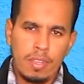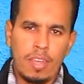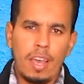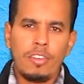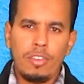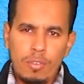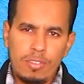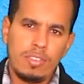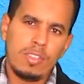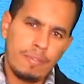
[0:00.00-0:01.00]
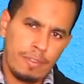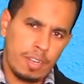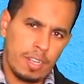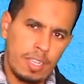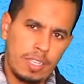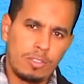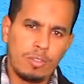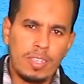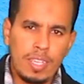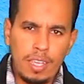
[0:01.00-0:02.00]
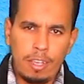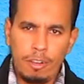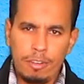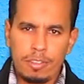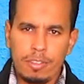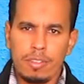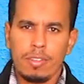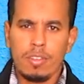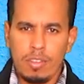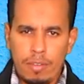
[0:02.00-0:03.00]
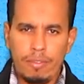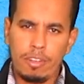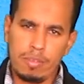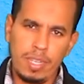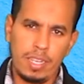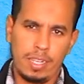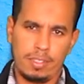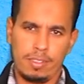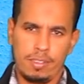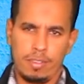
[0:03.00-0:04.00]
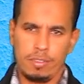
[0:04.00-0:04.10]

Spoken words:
They are used differently to yield different meanings,